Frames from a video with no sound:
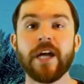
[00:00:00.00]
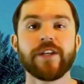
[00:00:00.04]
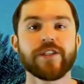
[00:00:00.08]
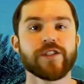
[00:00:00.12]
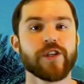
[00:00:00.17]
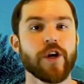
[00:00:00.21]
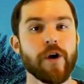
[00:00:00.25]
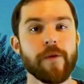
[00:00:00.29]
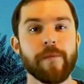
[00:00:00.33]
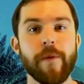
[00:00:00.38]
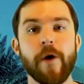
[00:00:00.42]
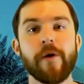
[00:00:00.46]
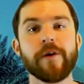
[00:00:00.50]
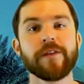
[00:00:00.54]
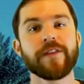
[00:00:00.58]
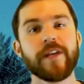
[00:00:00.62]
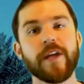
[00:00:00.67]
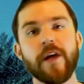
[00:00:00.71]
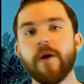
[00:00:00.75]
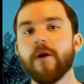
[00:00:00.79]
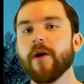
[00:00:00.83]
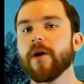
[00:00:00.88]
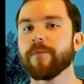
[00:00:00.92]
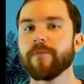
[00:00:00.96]
Turbo and
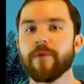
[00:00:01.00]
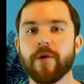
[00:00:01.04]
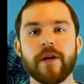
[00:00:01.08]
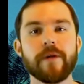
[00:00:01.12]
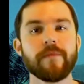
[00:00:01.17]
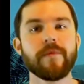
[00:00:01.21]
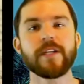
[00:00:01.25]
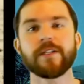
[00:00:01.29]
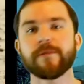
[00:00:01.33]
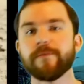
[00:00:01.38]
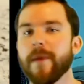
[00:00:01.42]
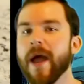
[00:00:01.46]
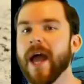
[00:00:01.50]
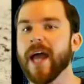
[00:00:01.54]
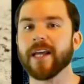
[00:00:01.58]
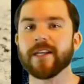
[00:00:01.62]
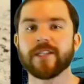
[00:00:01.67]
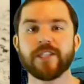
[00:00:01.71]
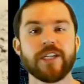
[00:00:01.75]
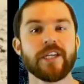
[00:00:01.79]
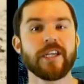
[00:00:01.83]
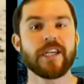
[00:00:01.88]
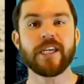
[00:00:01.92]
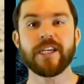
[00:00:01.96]
Theo are pretty much
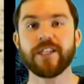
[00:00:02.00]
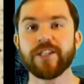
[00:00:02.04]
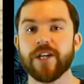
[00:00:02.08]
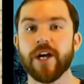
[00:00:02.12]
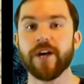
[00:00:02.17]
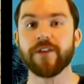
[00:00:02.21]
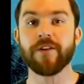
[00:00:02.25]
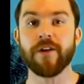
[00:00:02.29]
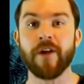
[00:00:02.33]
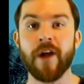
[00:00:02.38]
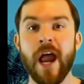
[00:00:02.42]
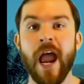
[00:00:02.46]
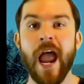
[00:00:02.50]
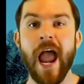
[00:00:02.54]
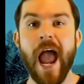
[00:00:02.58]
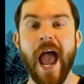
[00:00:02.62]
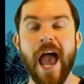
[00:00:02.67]
matching each other,